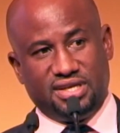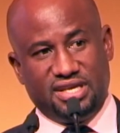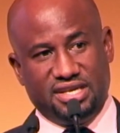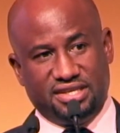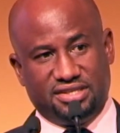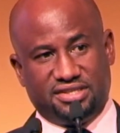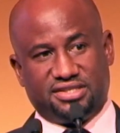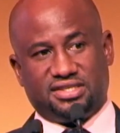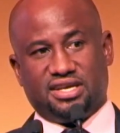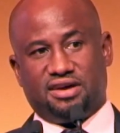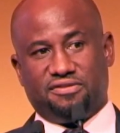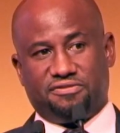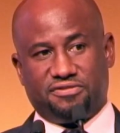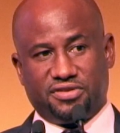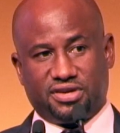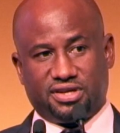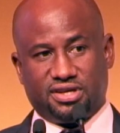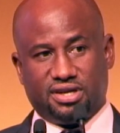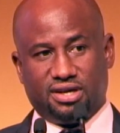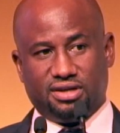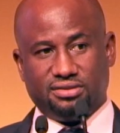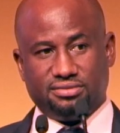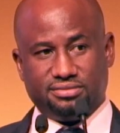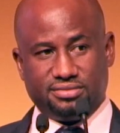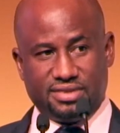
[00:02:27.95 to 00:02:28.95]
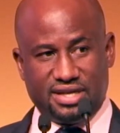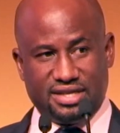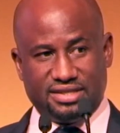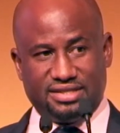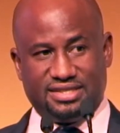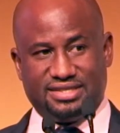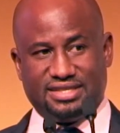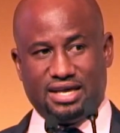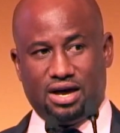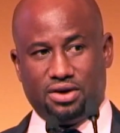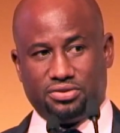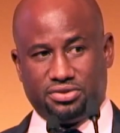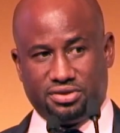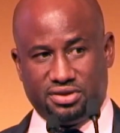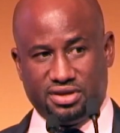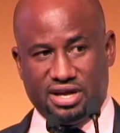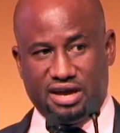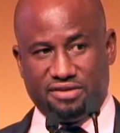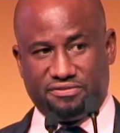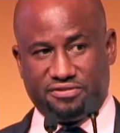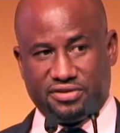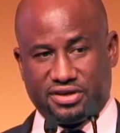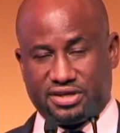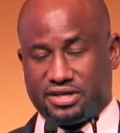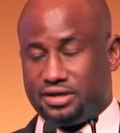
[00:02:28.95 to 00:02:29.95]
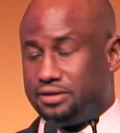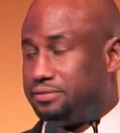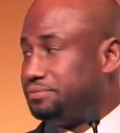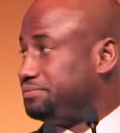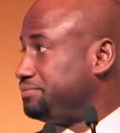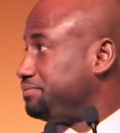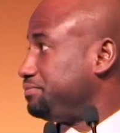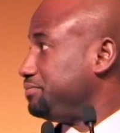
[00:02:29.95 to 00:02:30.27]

East Africa, and Southern Africa.